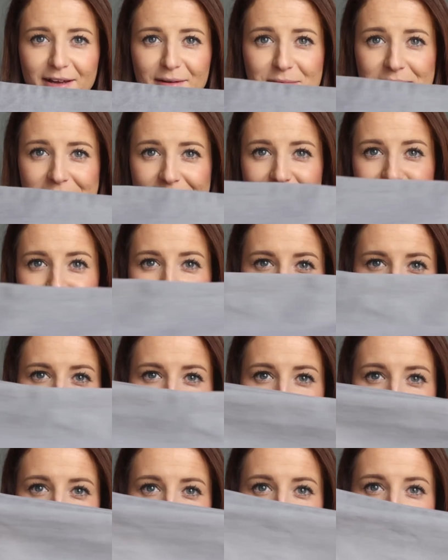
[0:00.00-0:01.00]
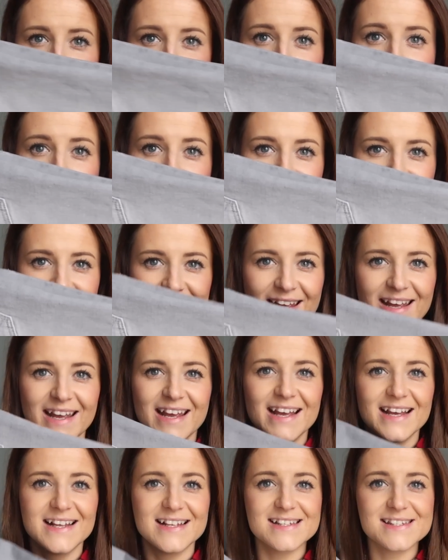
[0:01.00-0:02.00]
I'm just going to show them this way.
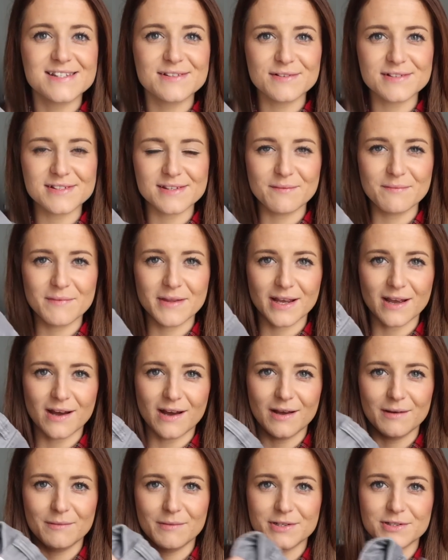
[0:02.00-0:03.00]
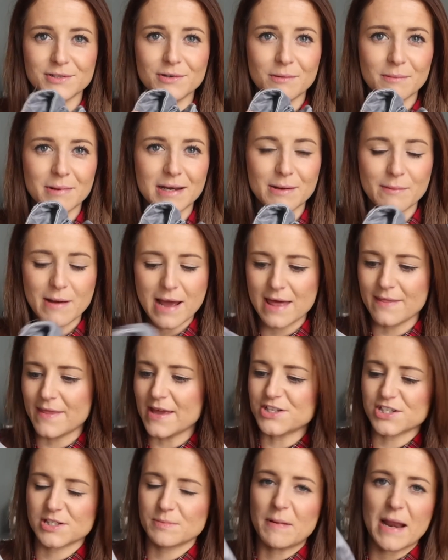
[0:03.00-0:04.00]
It's not something I would normally wear.
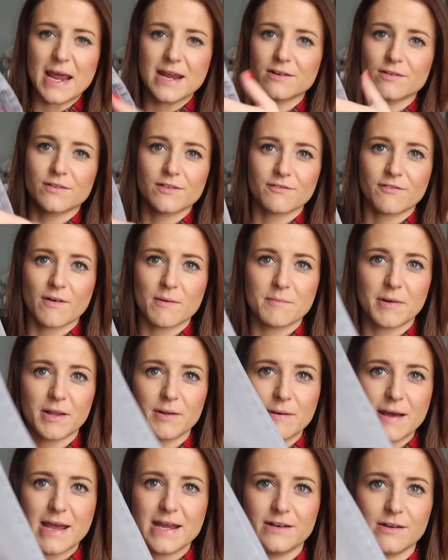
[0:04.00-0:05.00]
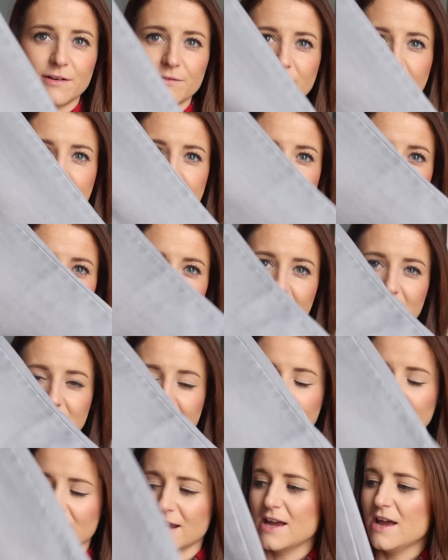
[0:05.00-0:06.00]
They're just plain on the front, by the way, no rips or
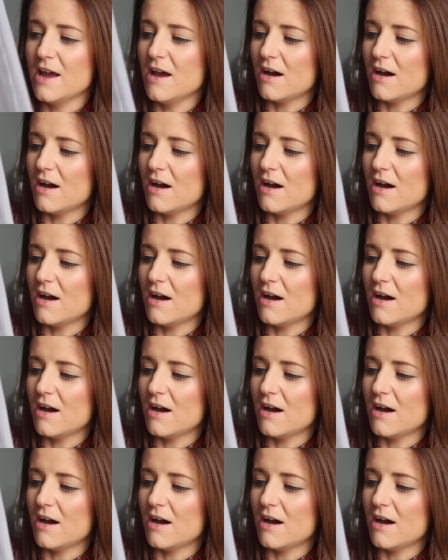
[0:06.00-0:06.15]
anything.